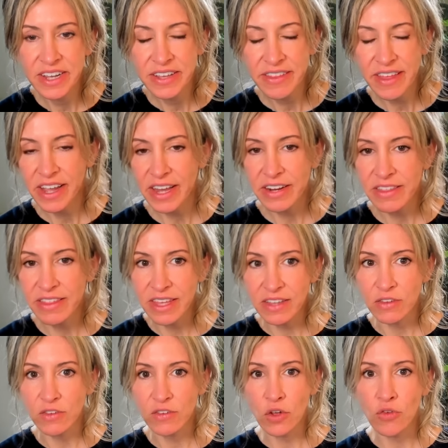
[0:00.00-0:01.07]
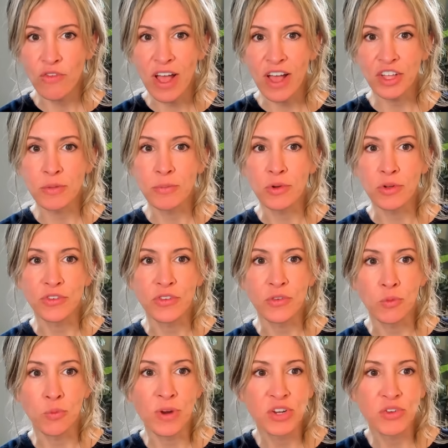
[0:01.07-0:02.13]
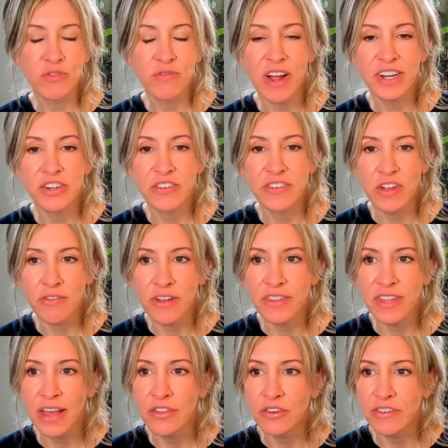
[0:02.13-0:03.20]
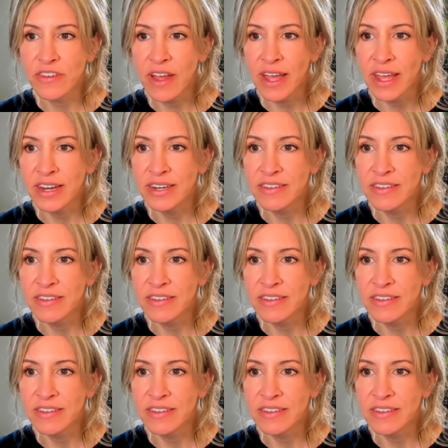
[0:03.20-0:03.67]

That kind of thing is so valuable. So when you find yourself on the other side,